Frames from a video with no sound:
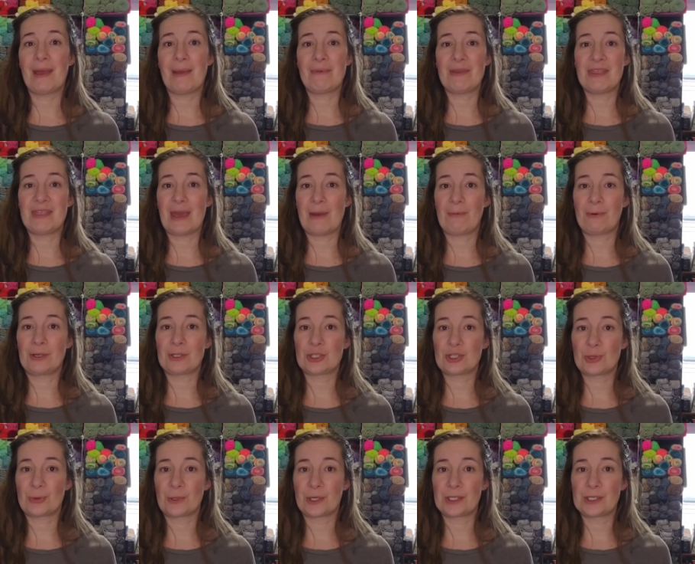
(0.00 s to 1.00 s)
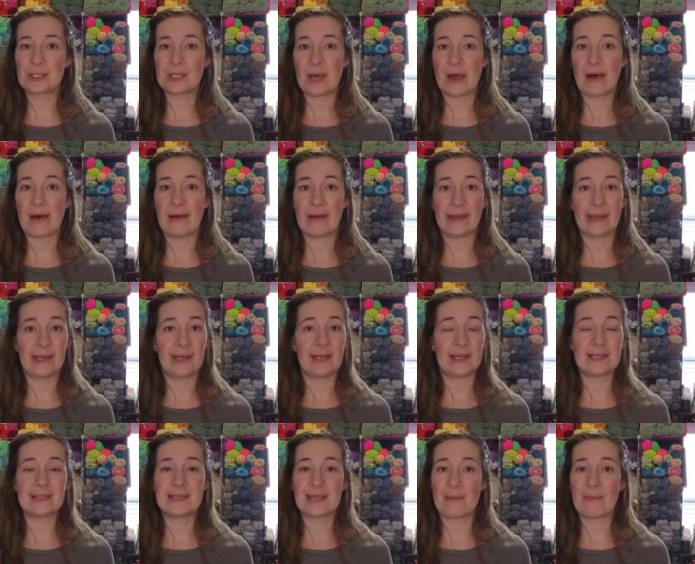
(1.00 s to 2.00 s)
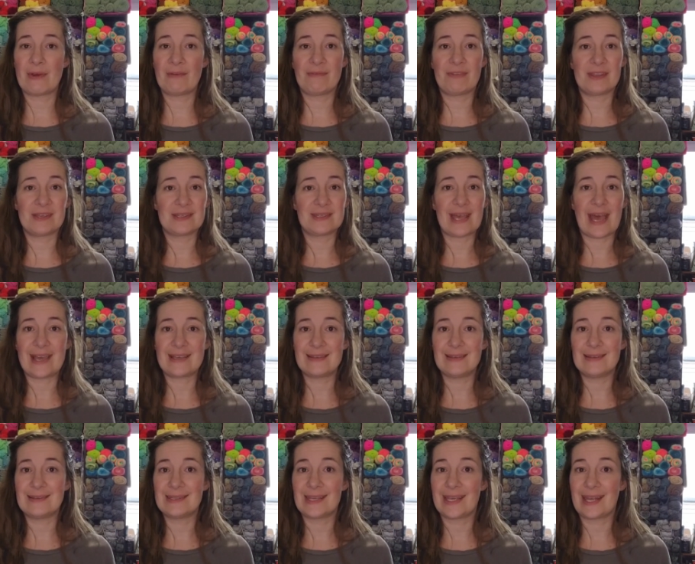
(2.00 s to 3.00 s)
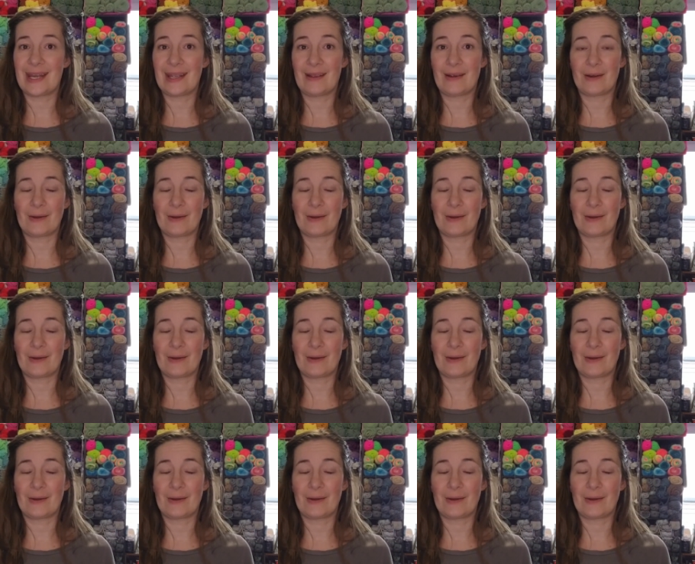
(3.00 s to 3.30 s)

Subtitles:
Maybe they were short on some of the sizes that,